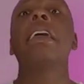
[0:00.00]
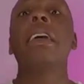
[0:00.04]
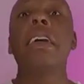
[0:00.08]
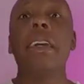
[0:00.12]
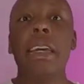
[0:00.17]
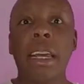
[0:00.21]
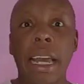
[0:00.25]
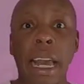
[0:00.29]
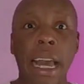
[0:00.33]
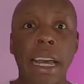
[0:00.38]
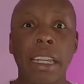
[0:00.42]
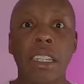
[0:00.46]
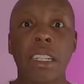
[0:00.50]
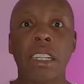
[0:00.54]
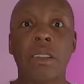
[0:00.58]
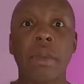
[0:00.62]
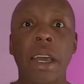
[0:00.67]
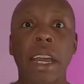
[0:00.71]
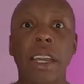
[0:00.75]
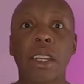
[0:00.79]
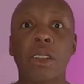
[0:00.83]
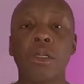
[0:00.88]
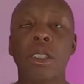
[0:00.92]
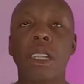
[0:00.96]
had some
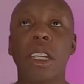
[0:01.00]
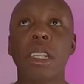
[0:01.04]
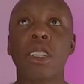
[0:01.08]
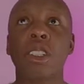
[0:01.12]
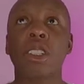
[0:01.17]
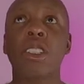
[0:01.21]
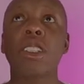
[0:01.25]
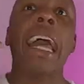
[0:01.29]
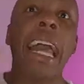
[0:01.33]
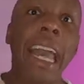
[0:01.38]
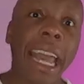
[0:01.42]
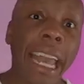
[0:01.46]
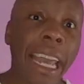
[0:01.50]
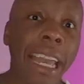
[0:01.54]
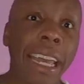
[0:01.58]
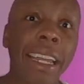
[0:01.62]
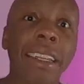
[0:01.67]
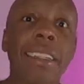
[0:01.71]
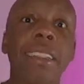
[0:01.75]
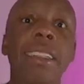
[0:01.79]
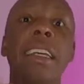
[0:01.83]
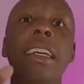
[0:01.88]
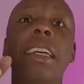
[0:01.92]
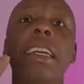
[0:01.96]
accusations and
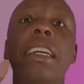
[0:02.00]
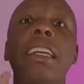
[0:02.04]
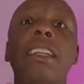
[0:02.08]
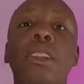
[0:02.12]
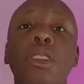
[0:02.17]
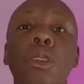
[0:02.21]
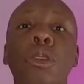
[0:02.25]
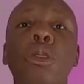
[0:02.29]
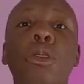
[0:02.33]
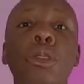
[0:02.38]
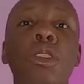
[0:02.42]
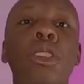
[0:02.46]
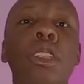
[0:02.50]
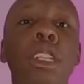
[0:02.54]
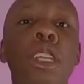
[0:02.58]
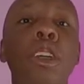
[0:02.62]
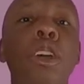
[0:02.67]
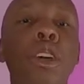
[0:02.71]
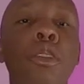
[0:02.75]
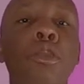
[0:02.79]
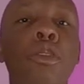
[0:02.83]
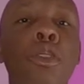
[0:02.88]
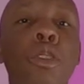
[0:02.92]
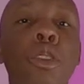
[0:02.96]
used the
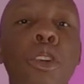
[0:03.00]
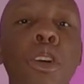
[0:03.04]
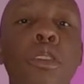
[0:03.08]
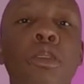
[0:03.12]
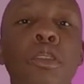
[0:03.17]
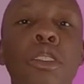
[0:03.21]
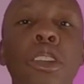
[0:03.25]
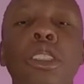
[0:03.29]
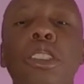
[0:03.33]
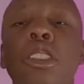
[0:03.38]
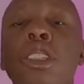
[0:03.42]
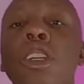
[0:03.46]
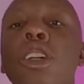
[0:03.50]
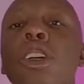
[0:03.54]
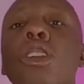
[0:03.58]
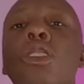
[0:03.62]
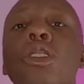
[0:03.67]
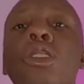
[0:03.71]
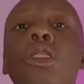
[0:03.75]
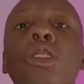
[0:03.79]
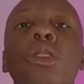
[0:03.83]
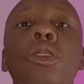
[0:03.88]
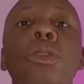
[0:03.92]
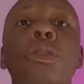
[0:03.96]
Oval Office
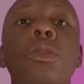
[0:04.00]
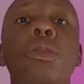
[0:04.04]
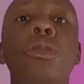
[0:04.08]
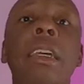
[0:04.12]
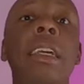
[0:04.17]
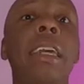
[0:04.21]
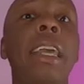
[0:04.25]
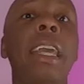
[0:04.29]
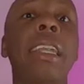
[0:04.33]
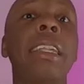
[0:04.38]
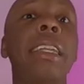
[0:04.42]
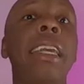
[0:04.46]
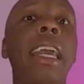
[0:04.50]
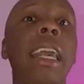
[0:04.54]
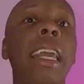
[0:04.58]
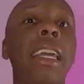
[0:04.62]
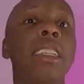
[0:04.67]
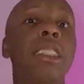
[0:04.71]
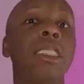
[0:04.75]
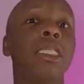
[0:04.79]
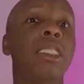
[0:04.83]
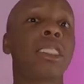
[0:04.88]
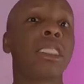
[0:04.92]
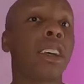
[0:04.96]
to engage
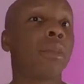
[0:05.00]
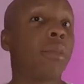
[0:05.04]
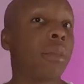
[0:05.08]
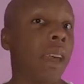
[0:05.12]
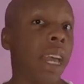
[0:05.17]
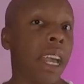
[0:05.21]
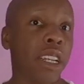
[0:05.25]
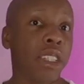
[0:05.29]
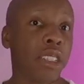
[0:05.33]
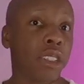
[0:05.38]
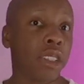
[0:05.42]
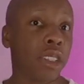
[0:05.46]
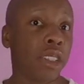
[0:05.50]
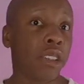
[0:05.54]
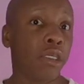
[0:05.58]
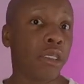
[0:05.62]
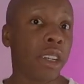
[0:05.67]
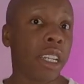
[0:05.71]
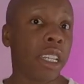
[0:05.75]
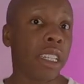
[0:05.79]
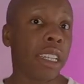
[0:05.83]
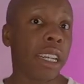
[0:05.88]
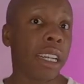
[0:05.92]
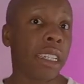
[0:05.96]
in some
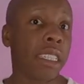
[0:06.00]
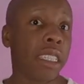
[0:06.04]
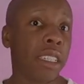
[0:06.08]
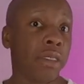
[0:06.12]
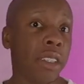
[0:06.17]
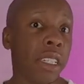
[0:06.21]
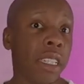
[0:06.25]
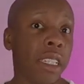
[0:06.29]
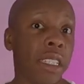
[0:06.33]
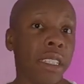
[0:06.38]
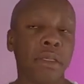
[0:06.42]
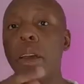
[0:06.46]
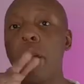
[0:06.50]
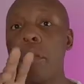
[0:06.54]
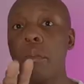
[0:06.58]
extracurricular activities,